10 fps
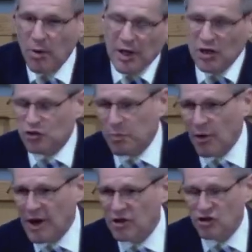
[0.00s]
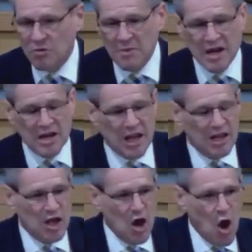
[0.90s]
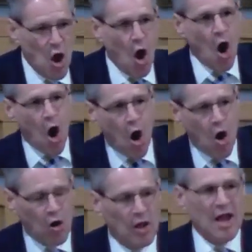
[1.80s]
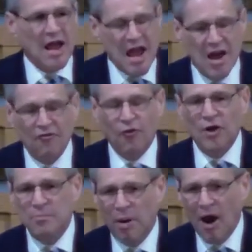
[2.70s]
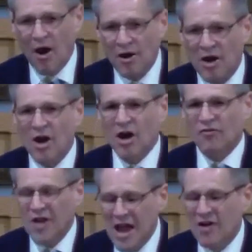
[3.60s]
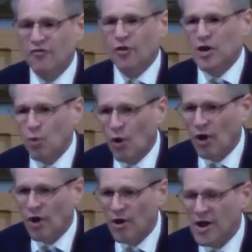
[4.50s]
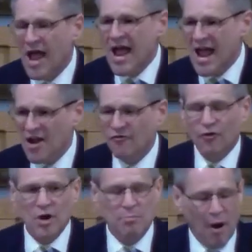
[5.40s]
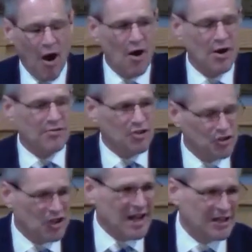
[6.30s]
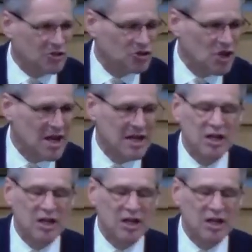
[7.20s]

inspiration meaning all, every part of every word, every part of the sentence is